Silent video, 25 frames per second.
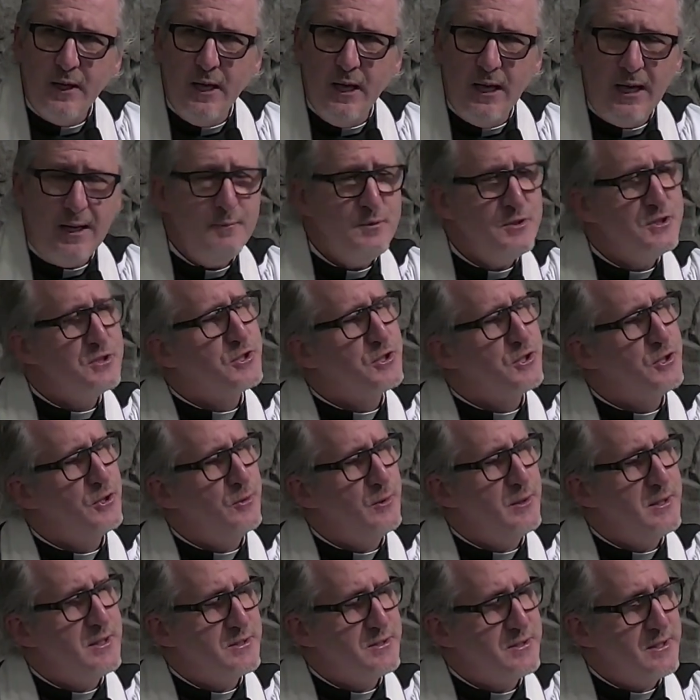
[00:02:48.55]
I'm just
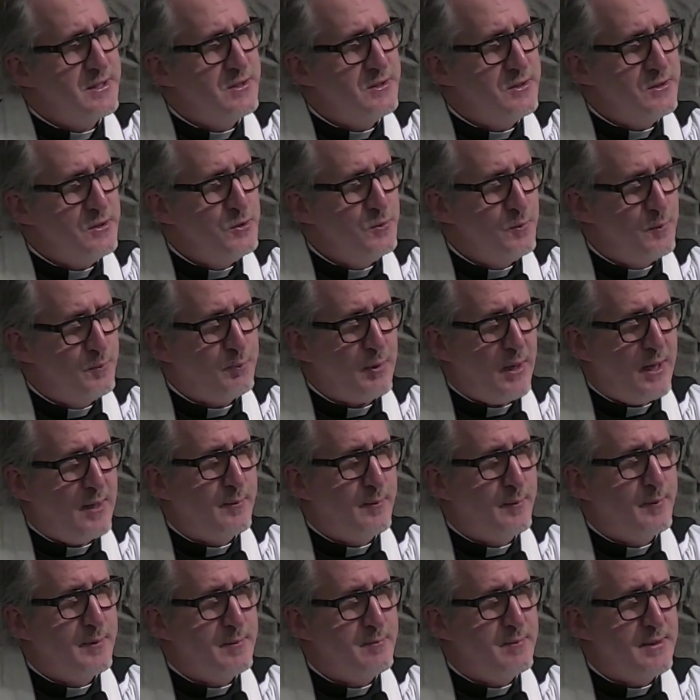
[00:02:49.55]
curious, and you'd
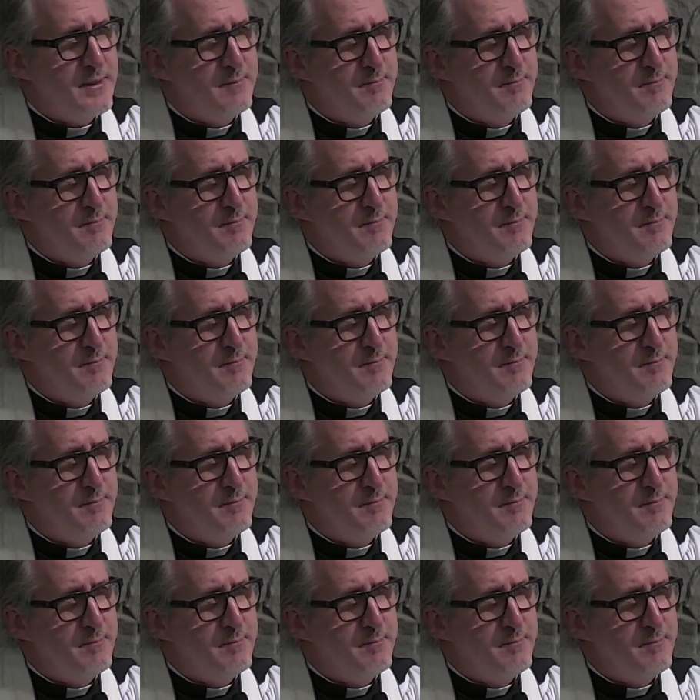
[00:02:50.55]
probably be